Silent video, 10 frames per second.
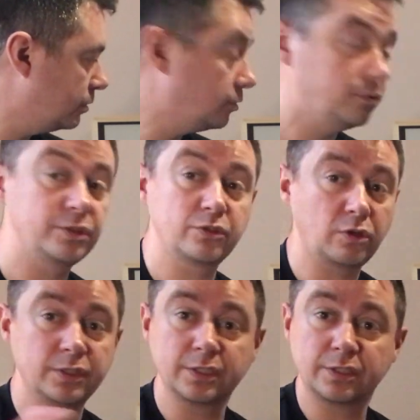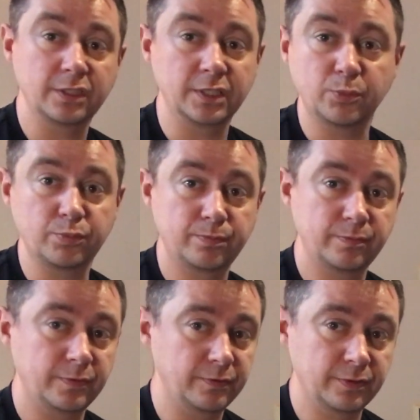You saw this
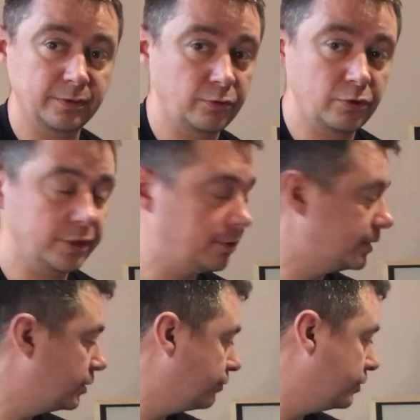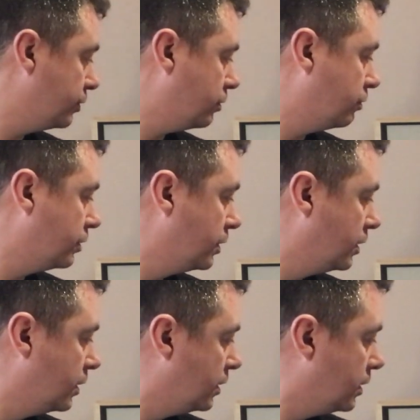earlier in this video.
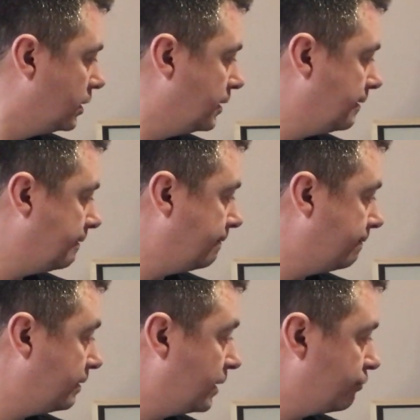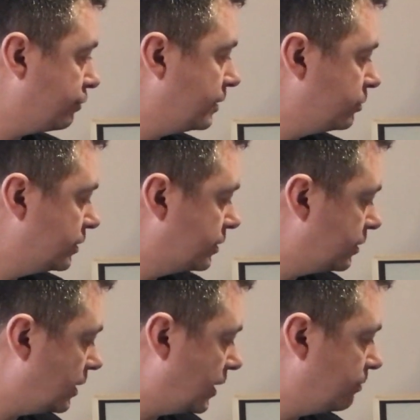I framed
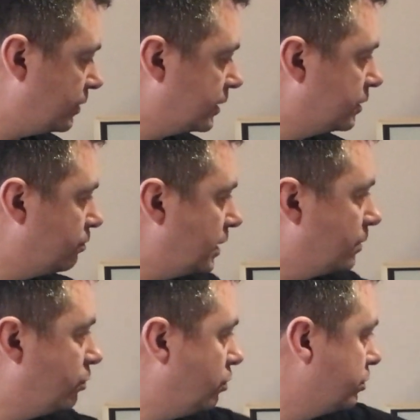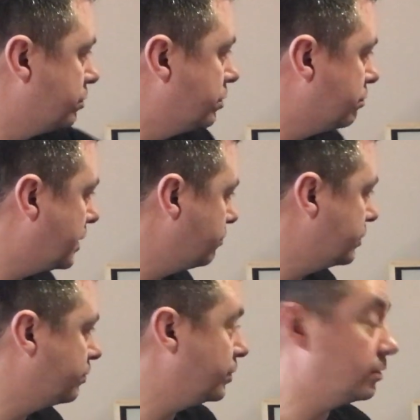it. I make the black border around
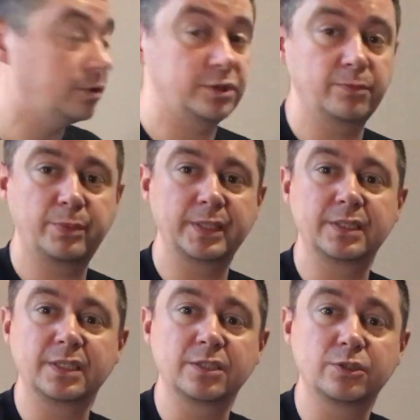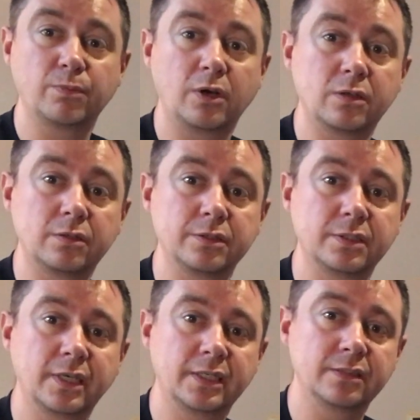it because the painting is smaller
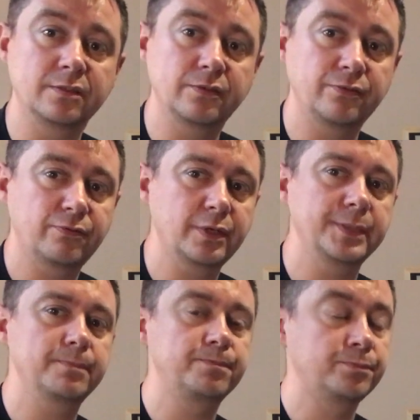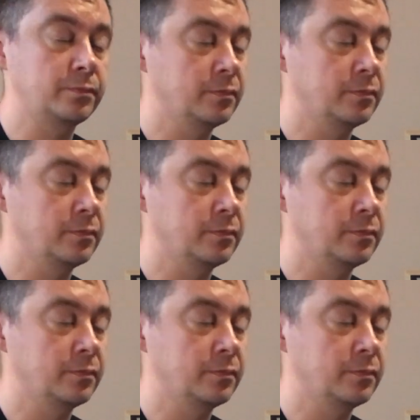than the frame.